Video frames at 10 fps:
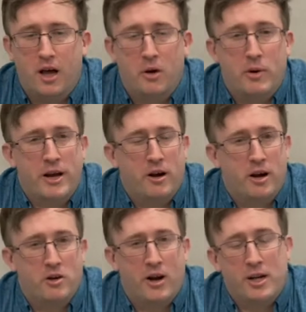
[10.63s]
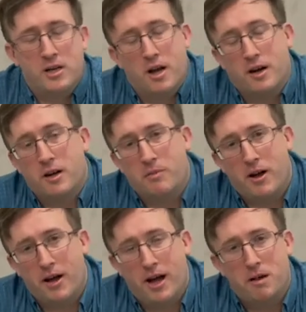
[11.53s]
We are trying to talk
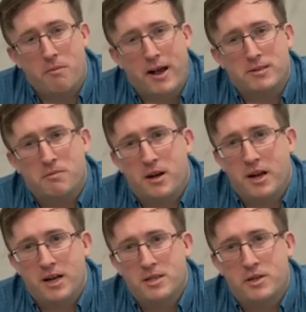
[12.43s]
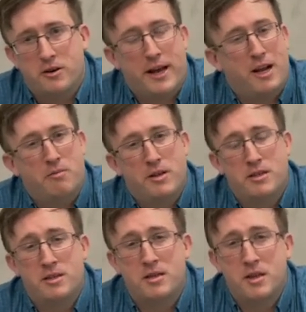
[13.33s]
about how to maximize your
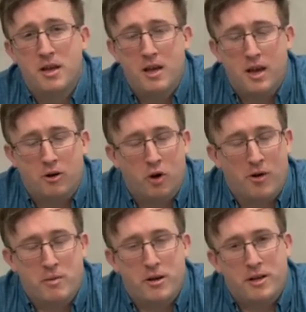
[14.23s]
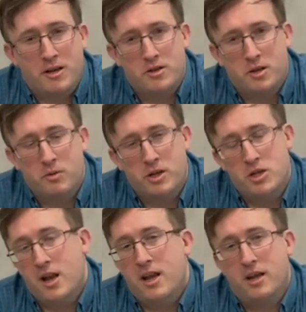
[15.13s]
cannabis growing potential with
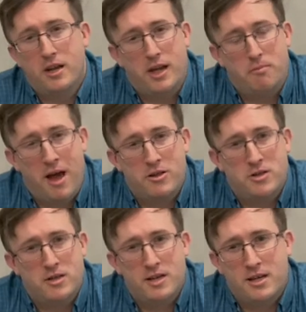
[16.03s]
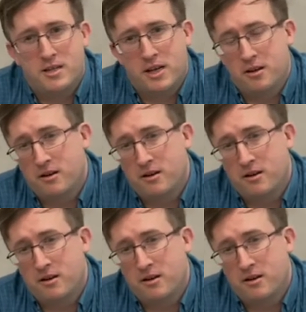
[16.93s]
genetic and pathogen testing.